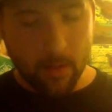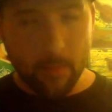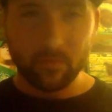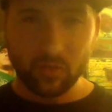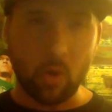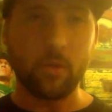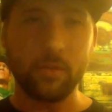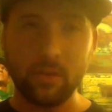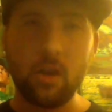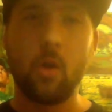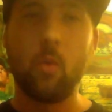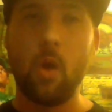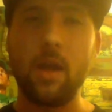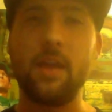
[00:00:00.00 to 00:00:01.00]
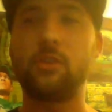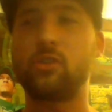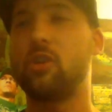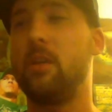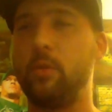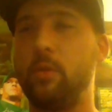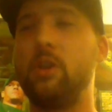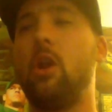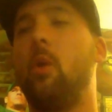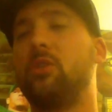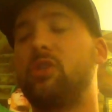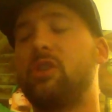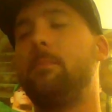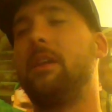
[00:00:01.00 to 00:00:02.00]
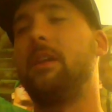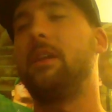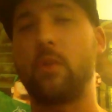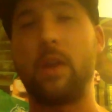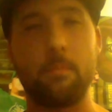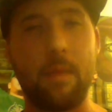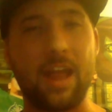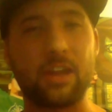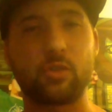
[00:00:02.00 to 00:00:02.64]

So, you know what? It's going to, we know it's going to be a great match.